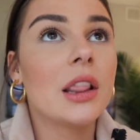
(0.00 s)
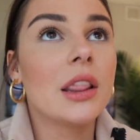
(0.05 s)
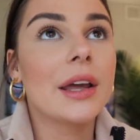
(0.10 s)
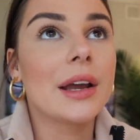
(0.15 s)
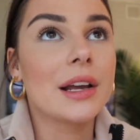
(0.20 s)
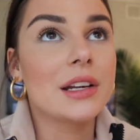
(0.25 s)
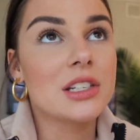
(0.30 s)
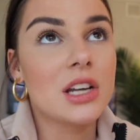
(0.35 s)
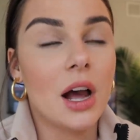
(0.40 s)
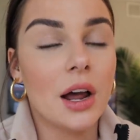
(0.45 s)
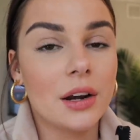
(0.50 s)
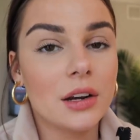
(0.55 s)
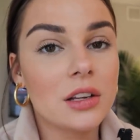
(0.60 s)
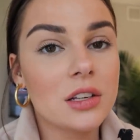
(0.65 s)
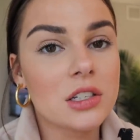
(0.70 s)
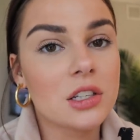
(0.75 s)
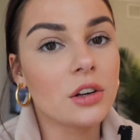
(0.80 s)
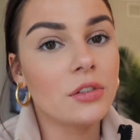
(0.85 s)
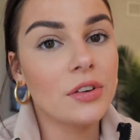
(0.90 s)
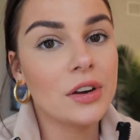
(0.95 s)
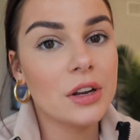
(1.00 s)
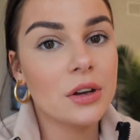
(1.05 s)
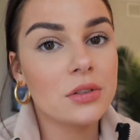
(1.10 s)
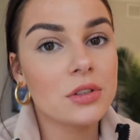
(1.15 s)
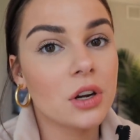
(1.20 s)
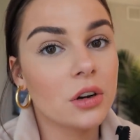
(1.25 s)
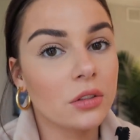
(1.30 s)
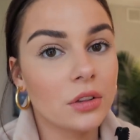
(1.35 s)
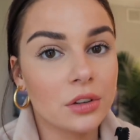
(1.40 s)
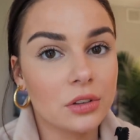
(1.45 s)
like a ton because their
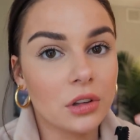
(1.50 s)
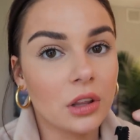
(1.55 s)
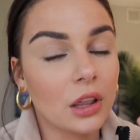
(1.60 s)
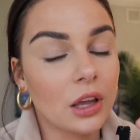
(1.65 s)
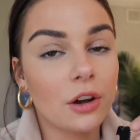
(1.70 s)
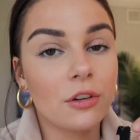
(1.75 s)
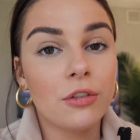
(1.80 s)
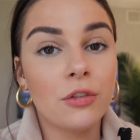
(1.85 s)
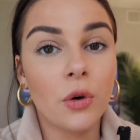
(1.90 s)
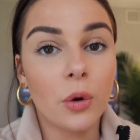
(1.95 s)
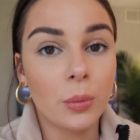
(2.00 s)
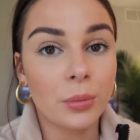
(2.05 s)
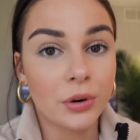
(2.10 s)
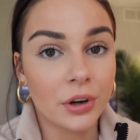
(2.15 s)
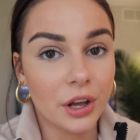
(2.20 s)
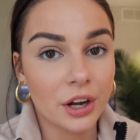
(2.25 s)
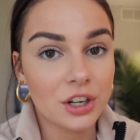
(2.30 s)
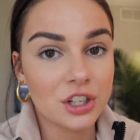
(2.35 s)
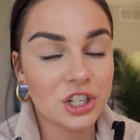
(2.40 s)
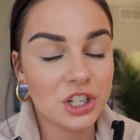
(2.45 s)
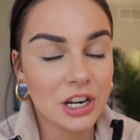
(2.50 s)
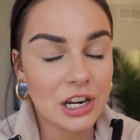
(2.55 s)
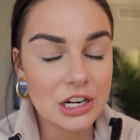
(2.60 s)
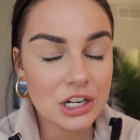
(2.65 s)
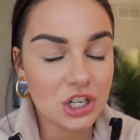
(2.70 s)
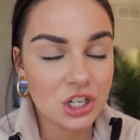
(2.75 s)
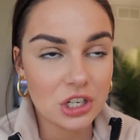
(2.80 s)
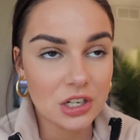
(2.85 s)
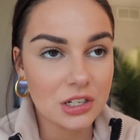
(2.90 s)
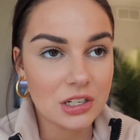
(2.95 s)
videos are literally like full production
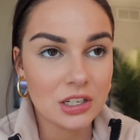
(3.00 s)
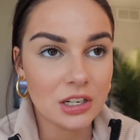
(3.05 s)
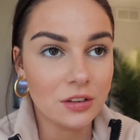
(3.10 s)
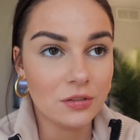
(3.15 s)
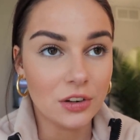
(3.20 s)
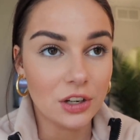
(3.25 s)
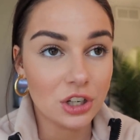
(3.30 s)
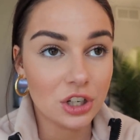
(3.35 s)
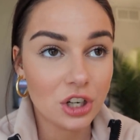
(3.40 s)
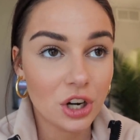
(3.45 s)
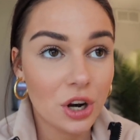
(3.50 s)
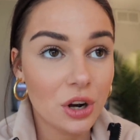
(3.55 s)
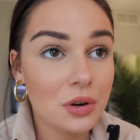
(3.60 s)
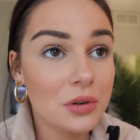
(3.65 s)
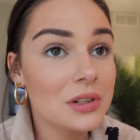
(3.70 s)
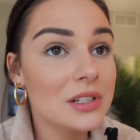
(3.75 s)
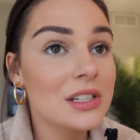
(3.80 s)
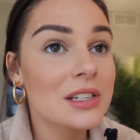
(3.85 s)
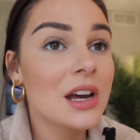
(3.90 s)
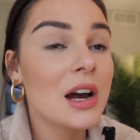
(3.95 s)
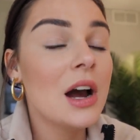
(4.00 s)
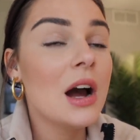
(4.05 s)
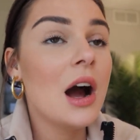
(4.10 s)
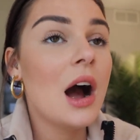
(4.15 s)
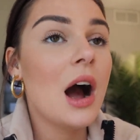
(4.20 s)
HGTV shows.